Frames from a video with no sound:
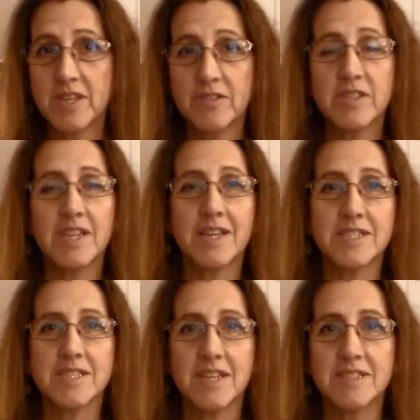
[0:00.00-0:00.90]
here in the
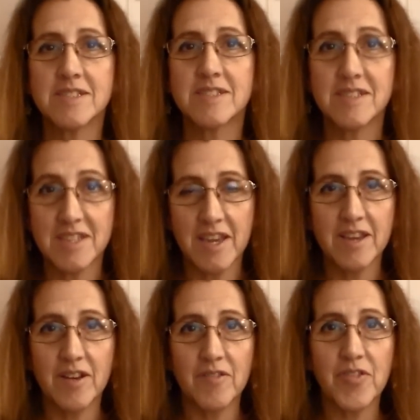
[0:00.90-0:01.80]
United States, it's the
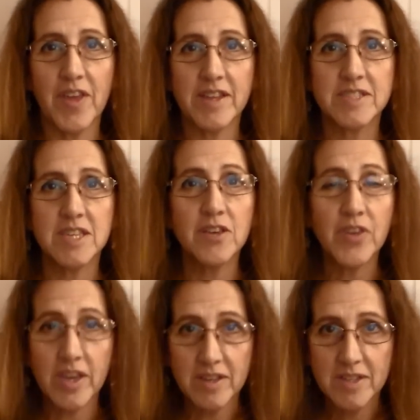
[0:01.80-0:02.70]
day of
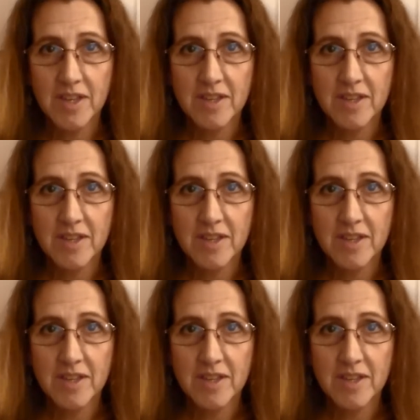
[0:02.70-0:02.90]
Thanksgiving.